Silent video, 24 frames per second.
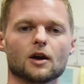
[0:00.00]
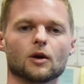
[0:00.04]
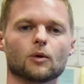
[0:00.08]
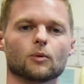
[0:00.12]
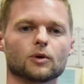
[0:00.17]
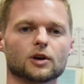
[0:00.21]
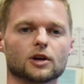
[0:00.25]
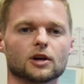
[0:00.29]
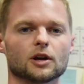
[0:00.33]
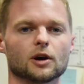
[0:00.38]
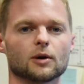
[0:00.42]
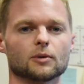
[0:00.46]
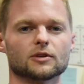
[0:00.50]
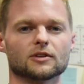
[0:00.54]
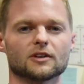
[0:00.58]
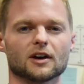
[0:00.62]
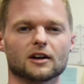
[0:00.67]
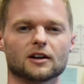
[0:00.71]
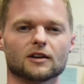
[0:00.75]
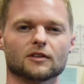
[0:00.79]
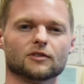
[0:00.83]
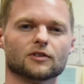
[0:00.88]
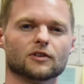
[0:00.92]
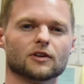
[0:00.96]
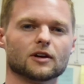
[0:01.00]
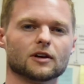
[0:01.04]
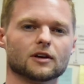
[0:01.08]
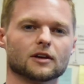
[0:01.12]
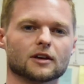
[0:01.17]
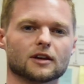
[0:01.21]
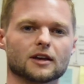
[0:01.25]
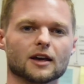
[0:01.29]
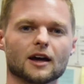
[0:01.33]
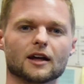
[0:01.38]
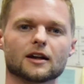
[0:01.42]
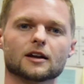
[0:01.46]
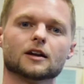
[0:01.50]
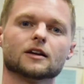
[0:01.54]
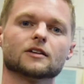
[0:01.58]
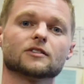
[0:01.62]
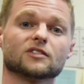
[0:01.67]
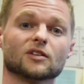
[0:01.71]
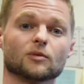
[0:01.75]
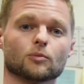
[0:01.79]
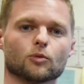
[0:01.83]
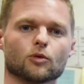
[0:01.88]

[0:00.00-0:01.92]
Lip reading: We can always kind of get some